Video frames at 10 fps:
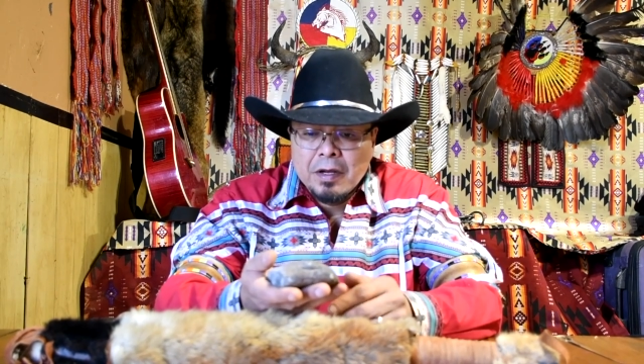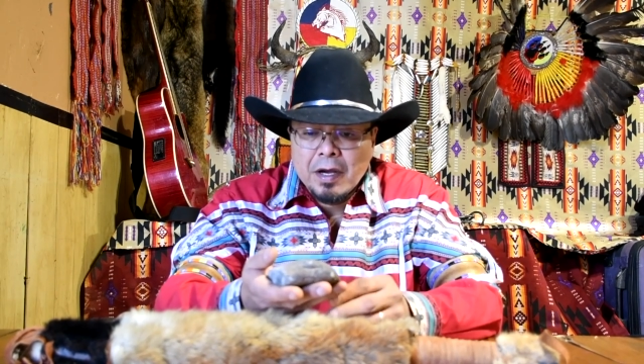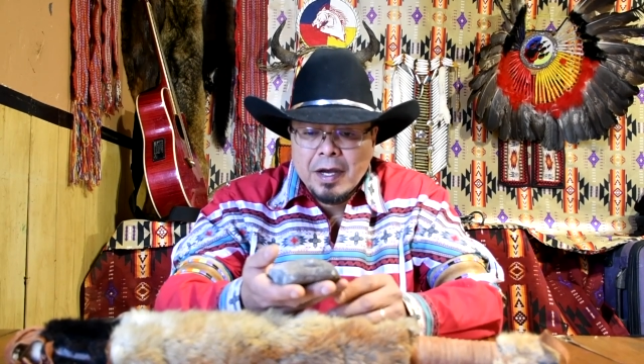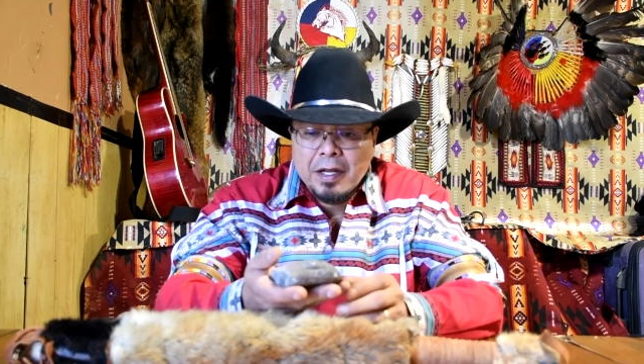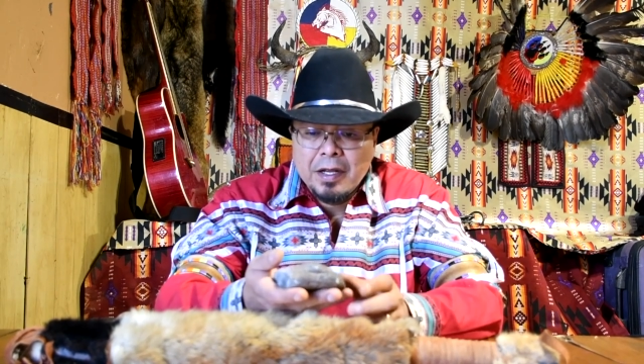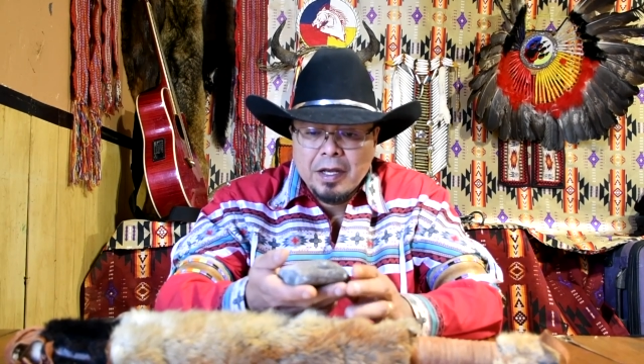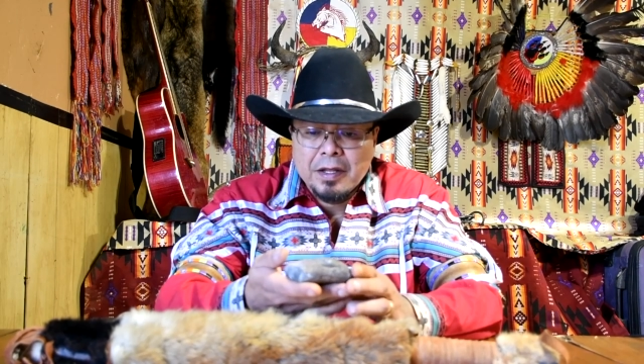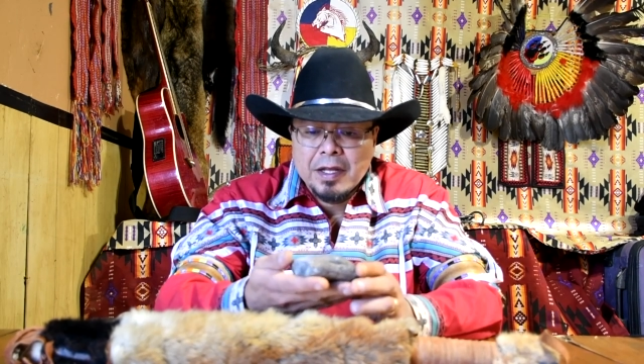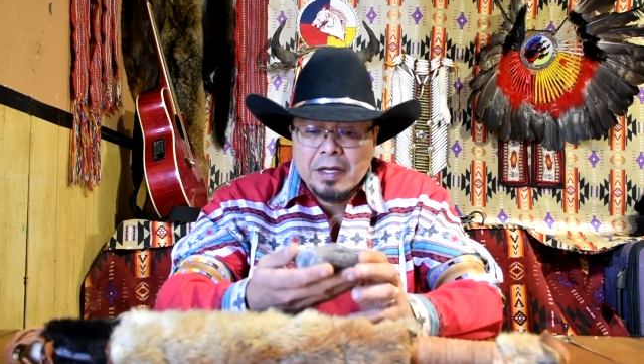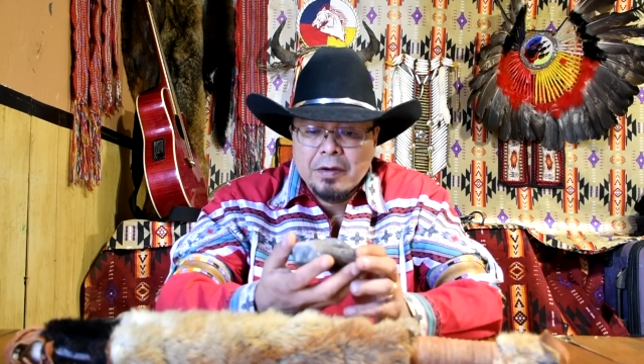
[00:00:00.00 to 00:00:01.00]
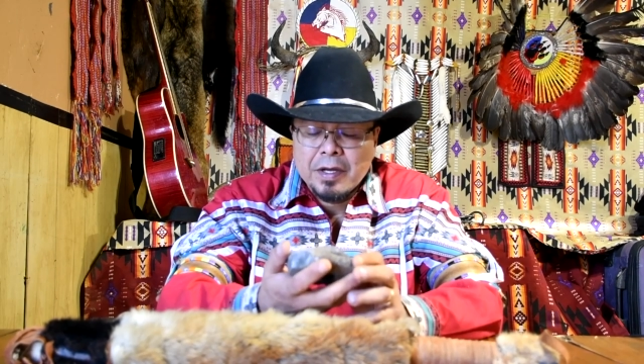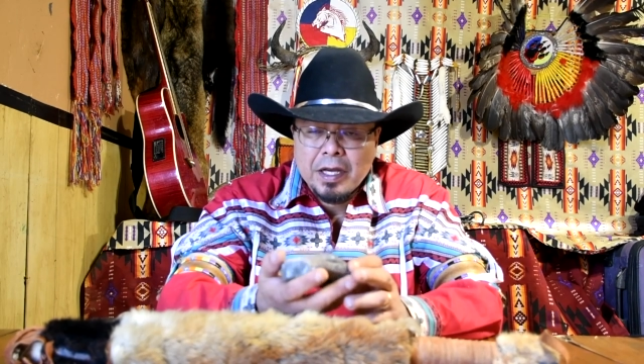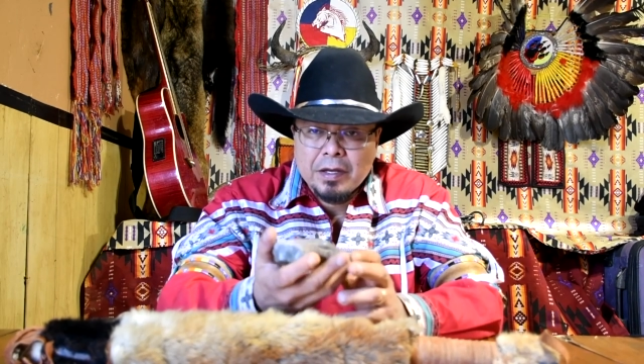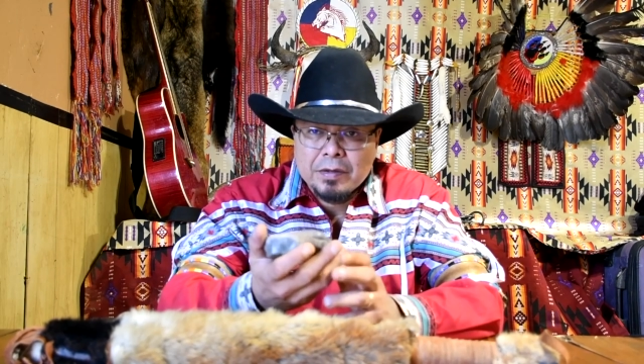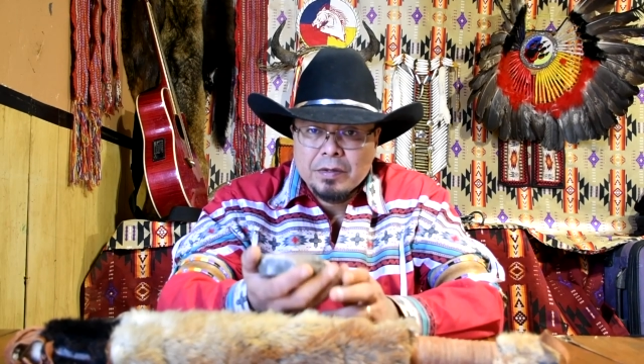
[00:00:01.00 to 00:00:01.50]
idea that,
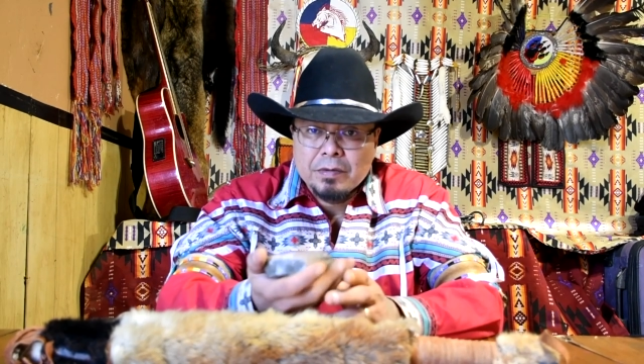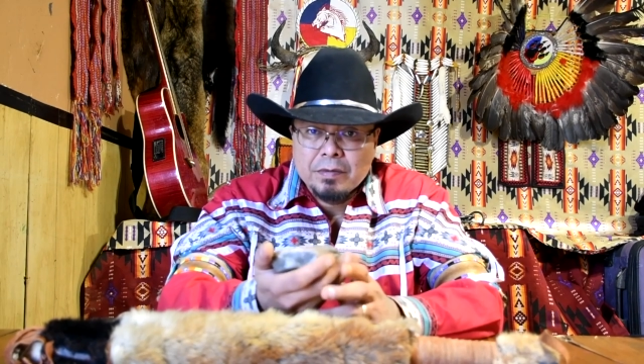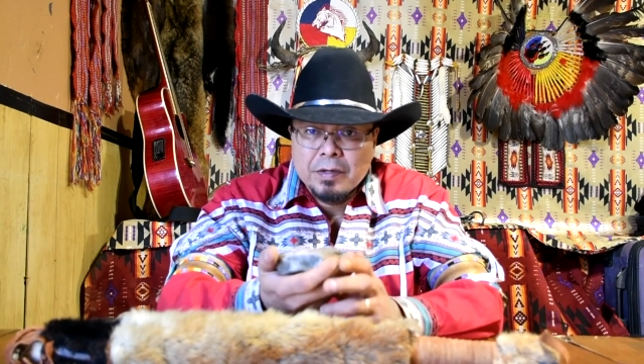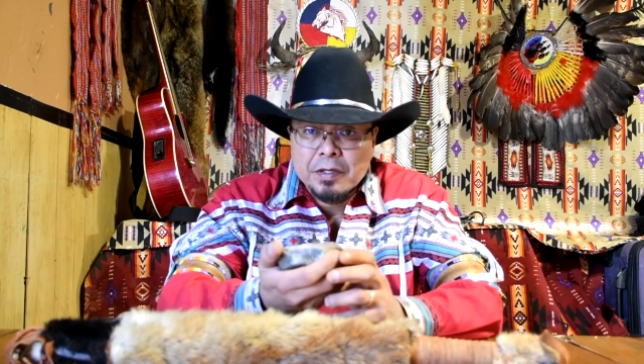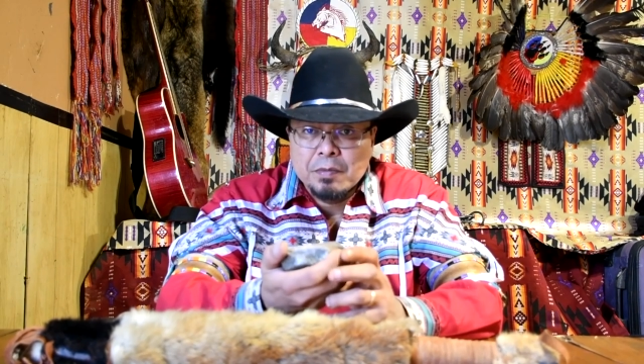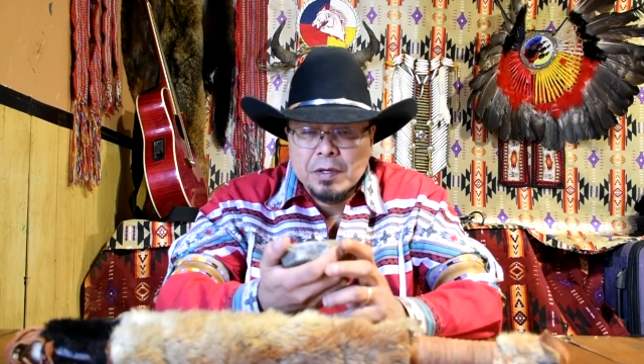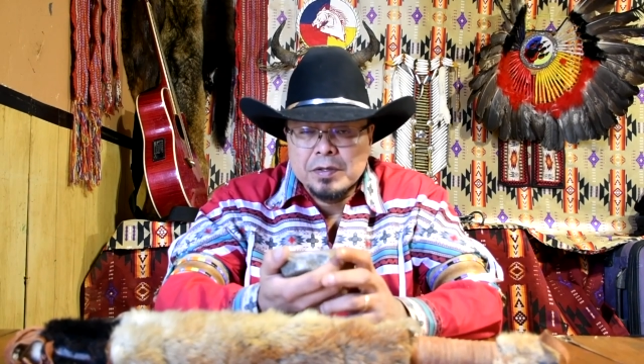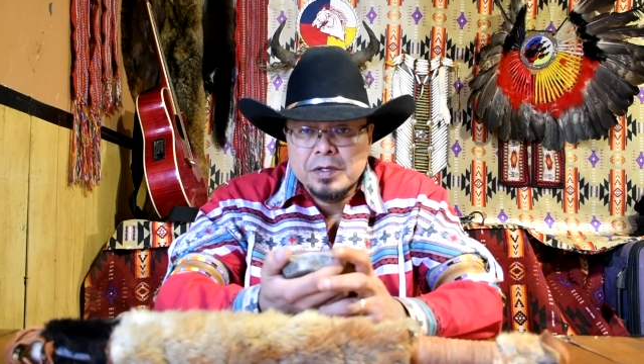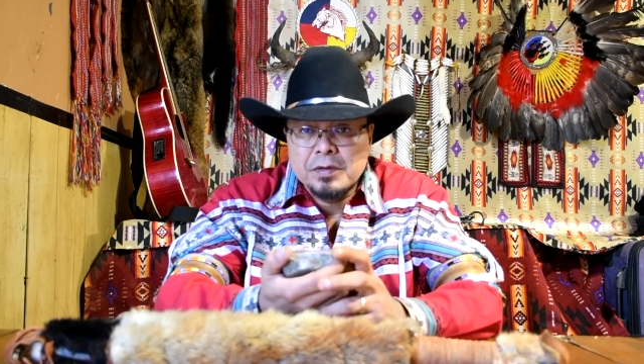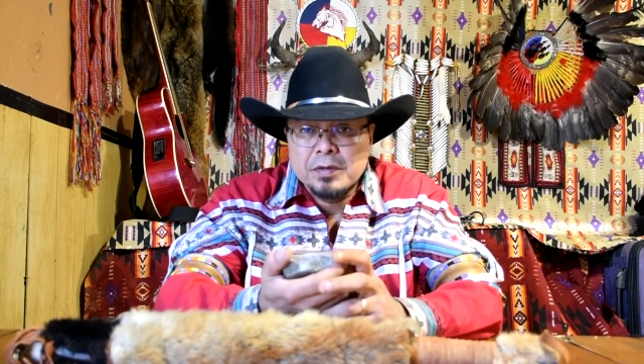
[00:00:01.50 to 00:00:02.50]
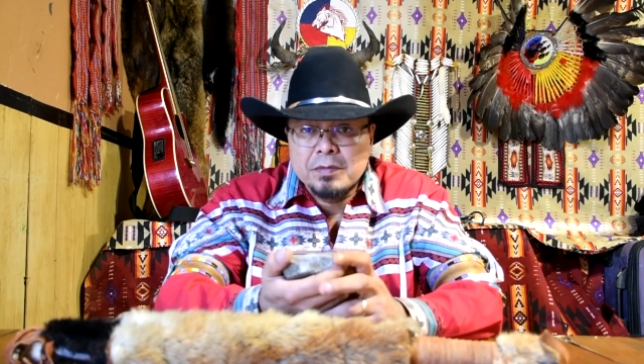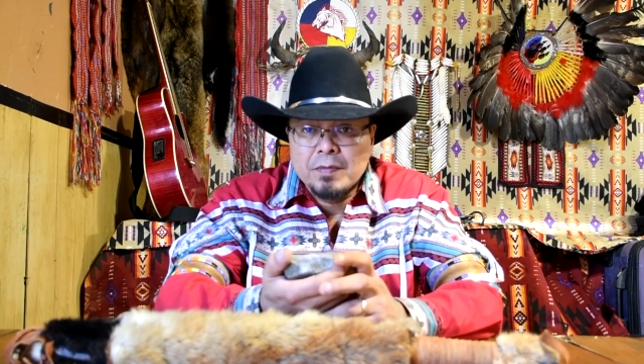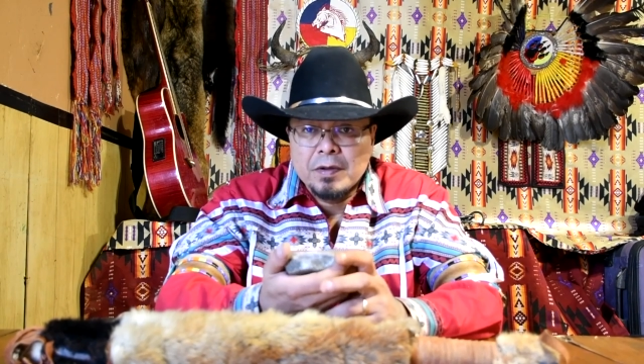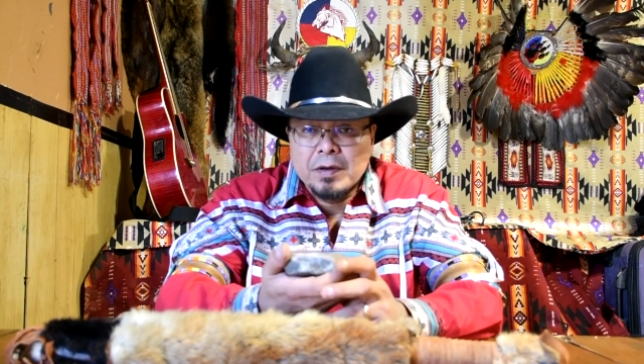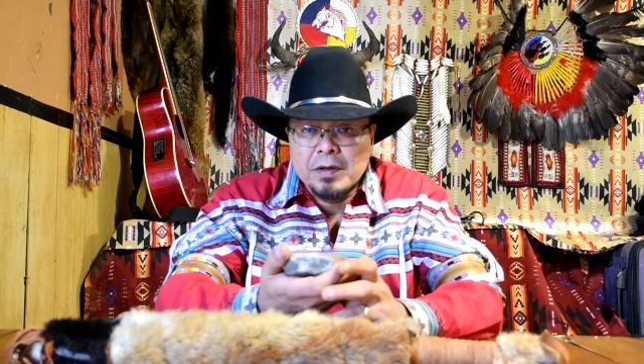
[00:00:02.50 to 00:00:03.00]
okay, it's this person's
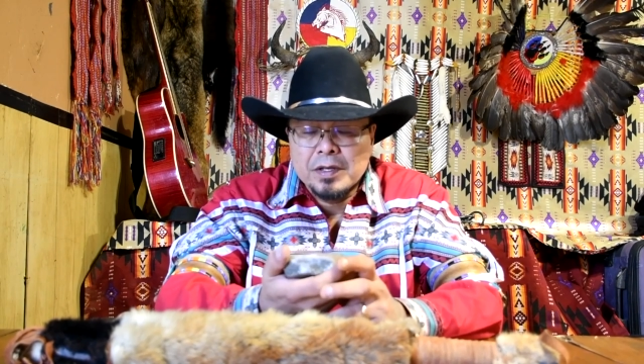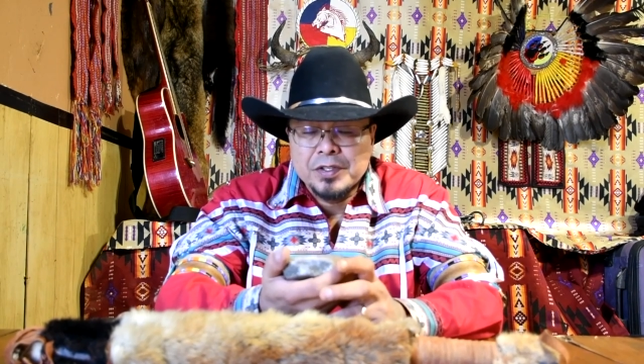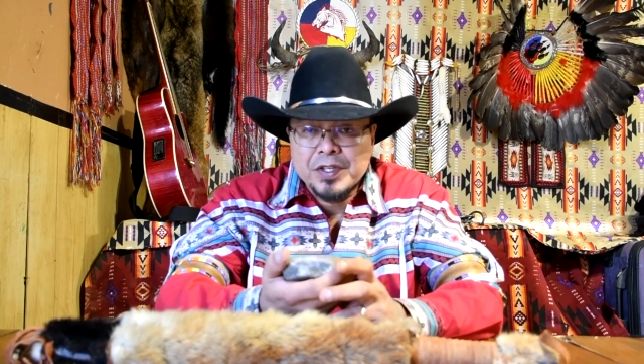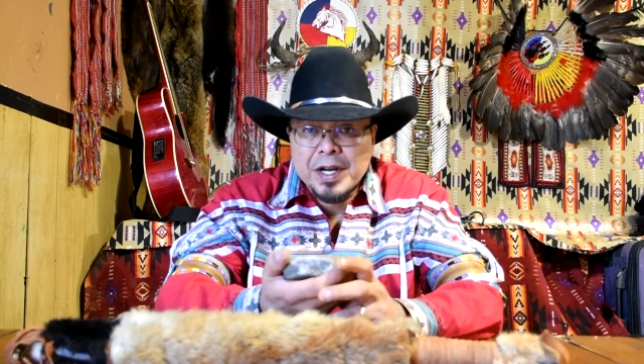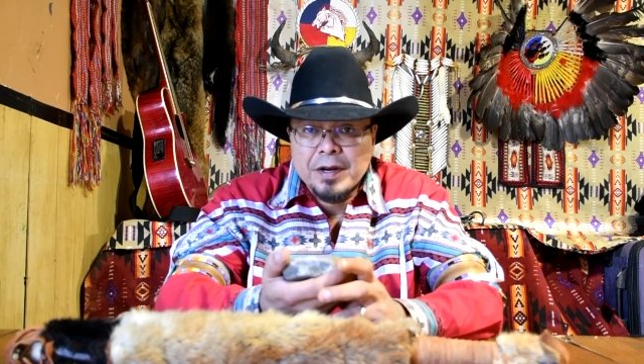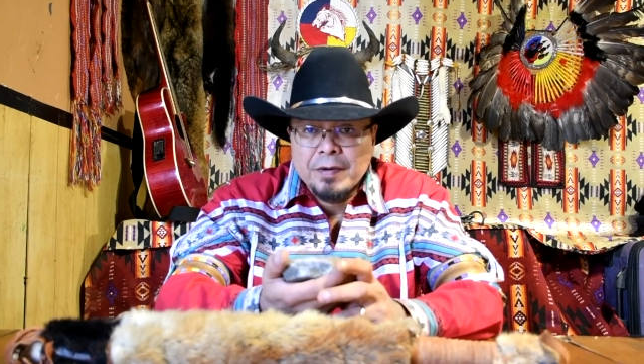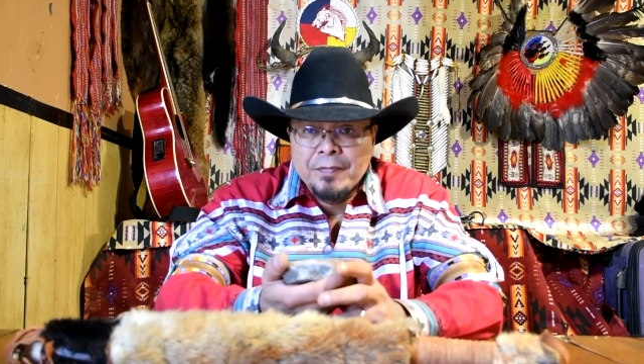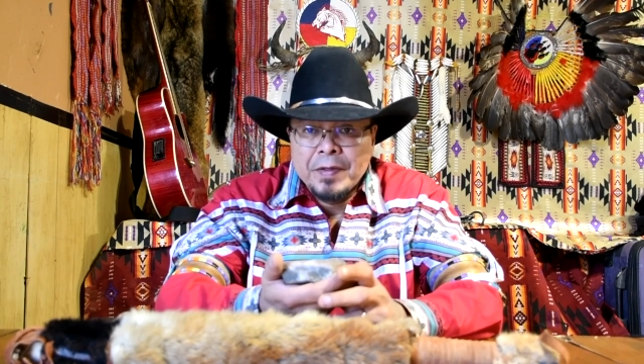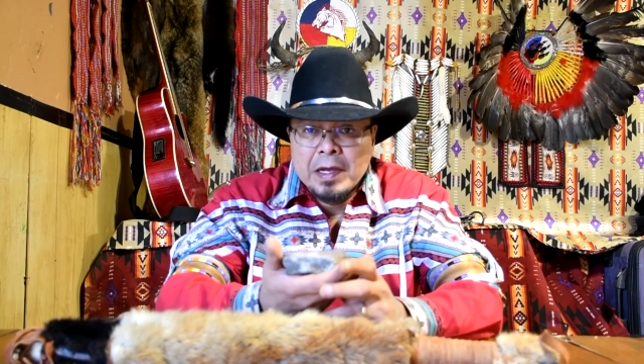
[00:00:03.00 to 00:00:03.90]
turn to share.